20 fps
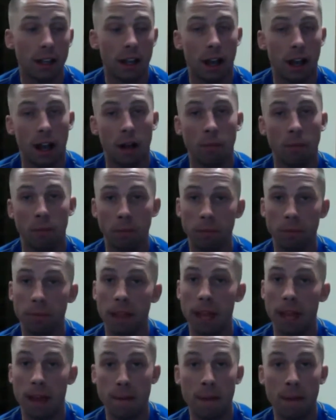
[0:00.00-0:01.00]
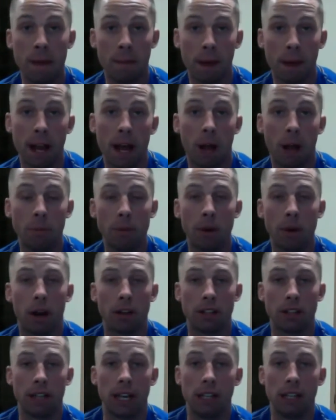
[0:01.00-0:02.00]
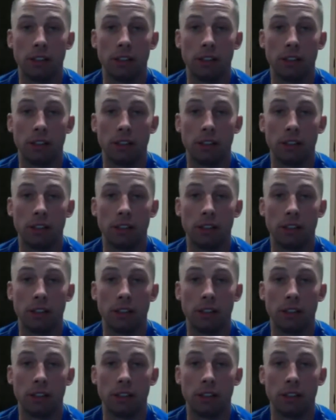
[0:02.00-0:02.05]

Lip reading: Um, it might help you out today.